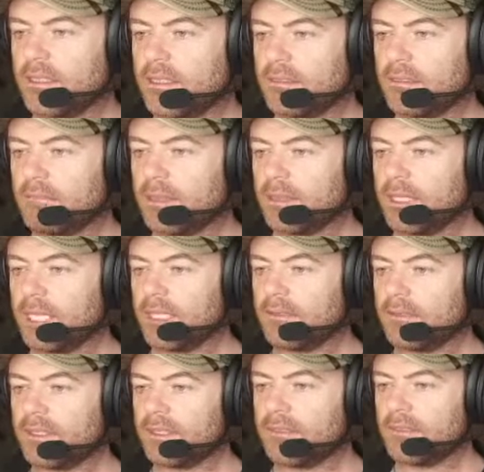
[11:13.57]
Maybe I have
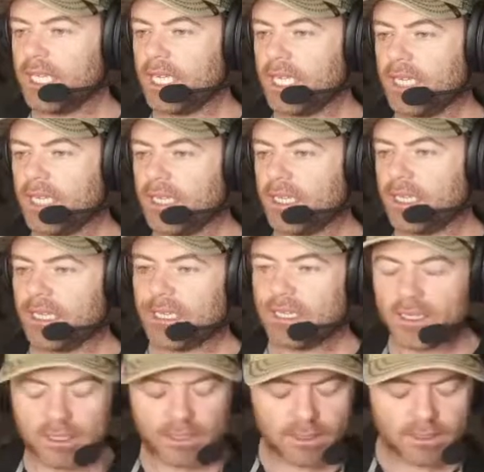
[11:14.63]
to do that.
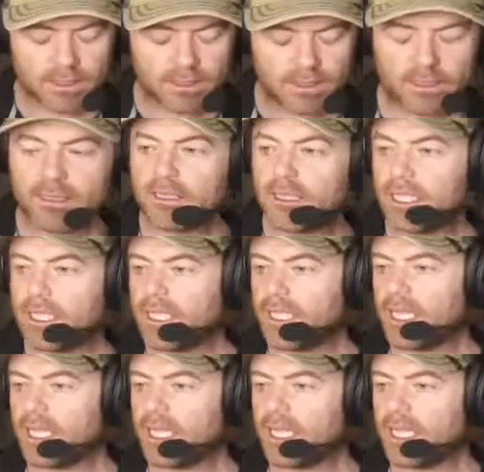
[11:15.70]
Delete